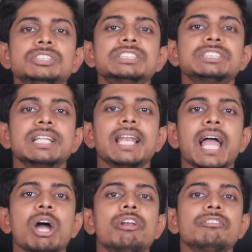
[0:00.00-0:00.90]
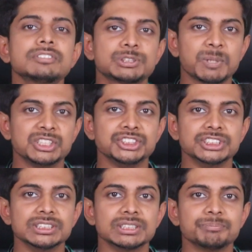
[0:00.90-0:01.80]
just rely on
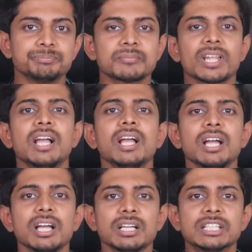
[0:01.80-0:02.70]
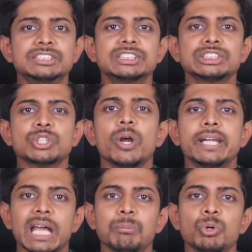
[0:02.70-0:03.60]
spreadsheet. Insist on
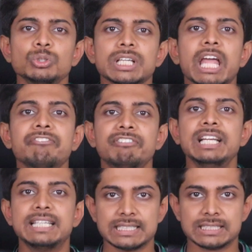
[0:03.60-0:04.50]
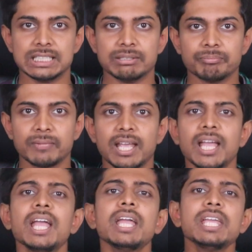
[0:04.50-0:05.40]
demos and field testing.
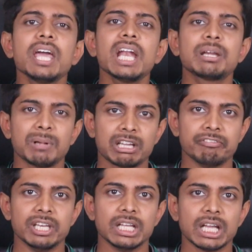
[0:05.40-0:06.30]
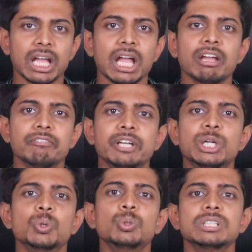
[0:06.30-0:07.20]
Here at MECWIN, we
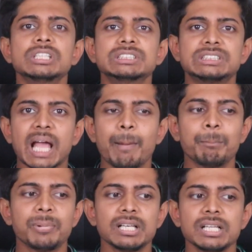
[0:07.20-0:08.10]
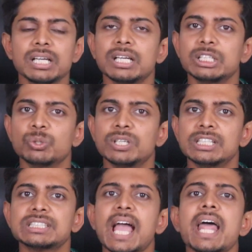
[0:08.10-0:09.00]
do sample
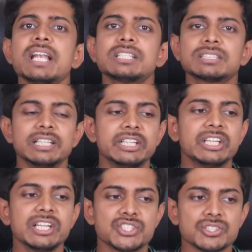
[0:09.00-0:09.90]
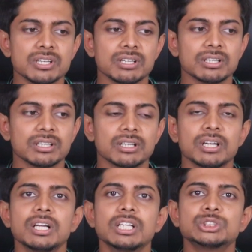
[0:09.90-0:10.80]
units and integration,
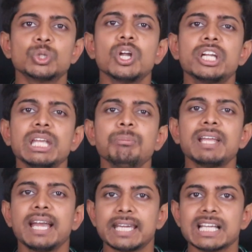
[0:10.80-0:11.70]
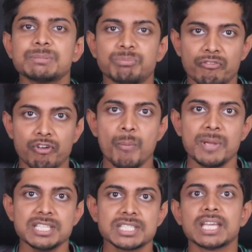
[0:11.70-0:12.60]
so your team can test
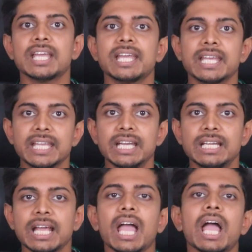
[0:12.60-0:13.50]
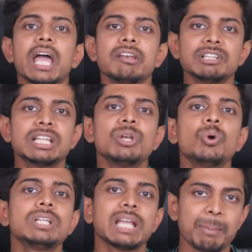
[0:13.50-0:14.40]
performance, heat, and with the
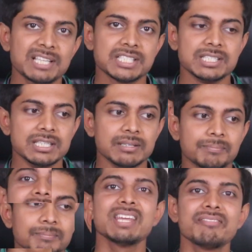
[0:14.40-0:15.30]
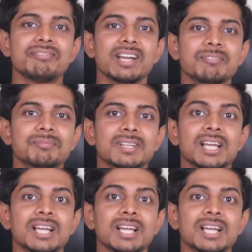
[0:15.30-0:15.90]
load capacity. Step 5.